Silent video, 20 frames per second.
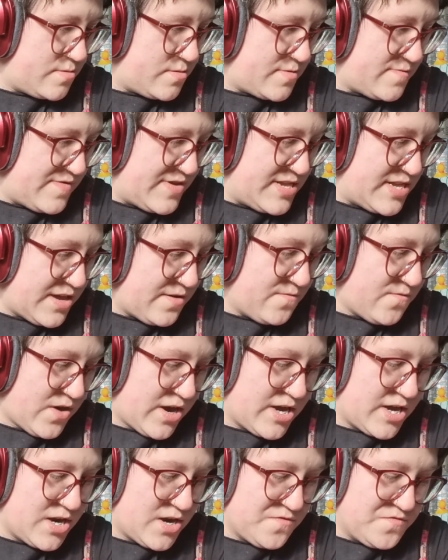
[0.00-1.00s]
If I say
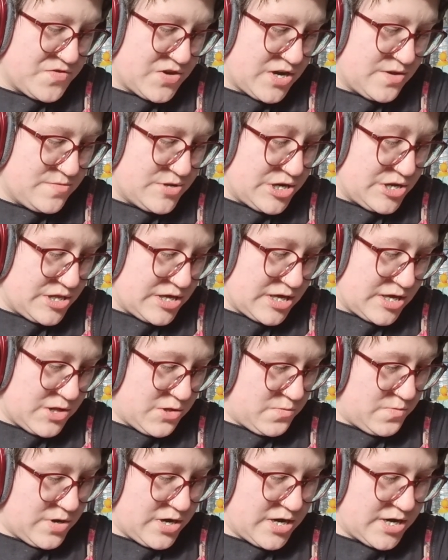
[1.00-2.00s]
right enough times, do you think it'll
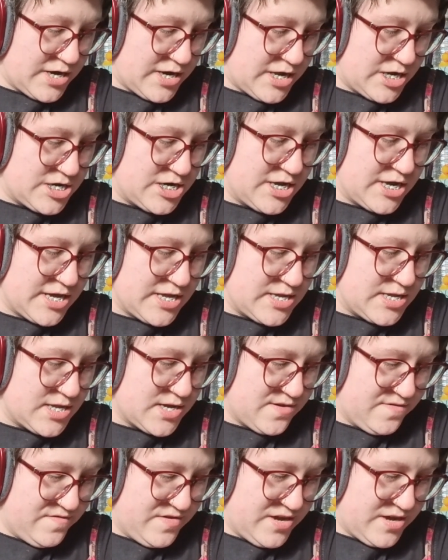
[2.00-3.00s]
work and I'll actually get
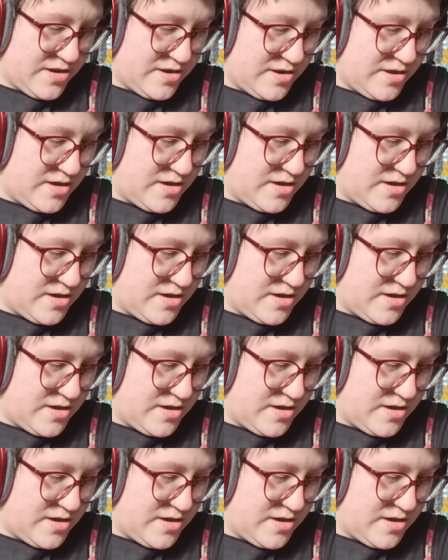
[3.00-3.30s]
stuff done?